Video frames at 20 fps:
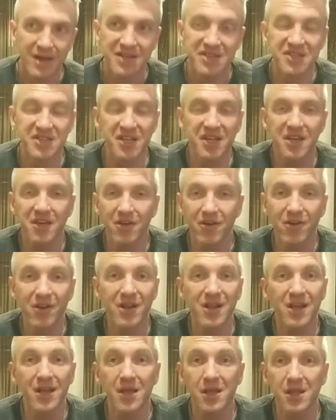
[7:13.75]

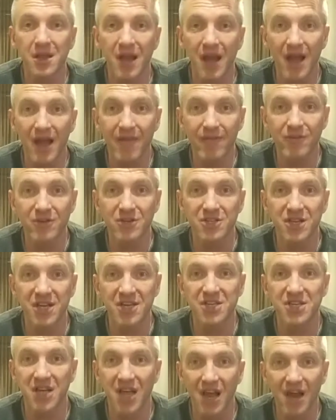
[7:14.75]
Security is an
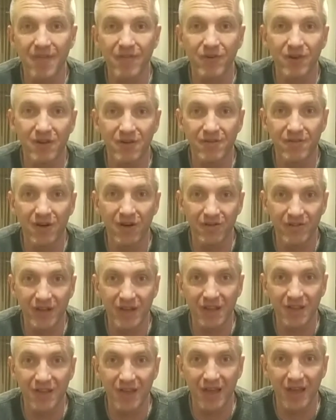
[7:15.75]
ever-changing, ever-evolving
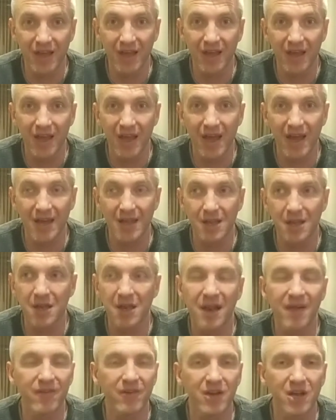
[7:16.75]
thing, and it's
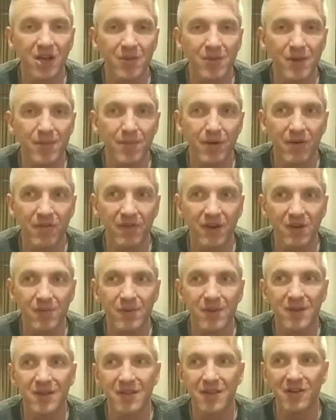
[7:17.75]
never going to be perfect,
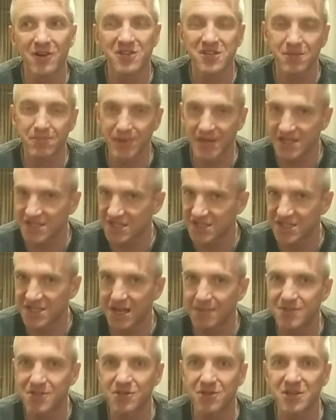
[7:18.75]
but there are some basic
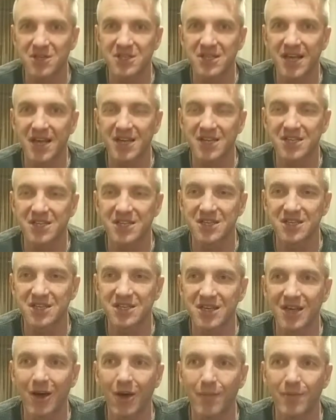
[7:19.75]
steps you can take
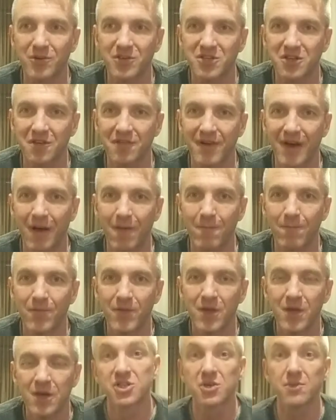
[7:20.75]
to help yourself out.
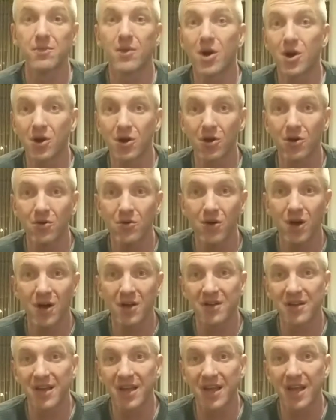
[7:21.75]
Tomorrow,
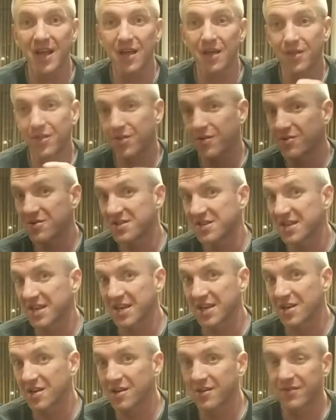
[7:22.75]
on day
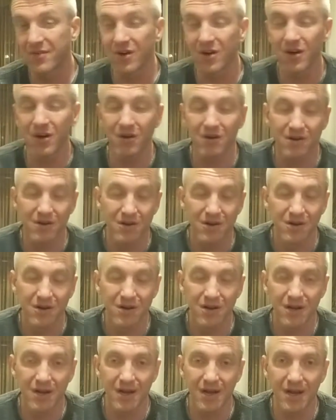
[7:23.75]
13 of our
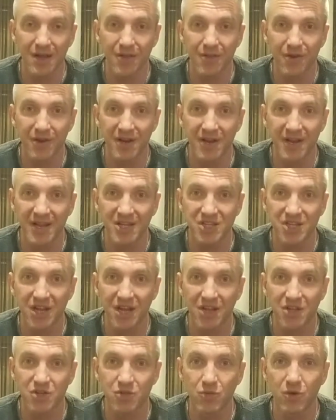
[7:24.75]
30-day
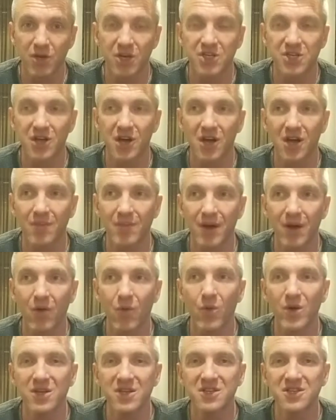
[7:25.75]
challenge, we're going to talk
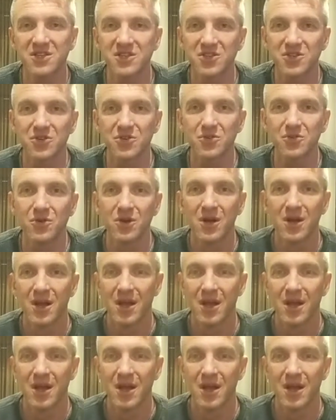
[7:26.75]
about what to do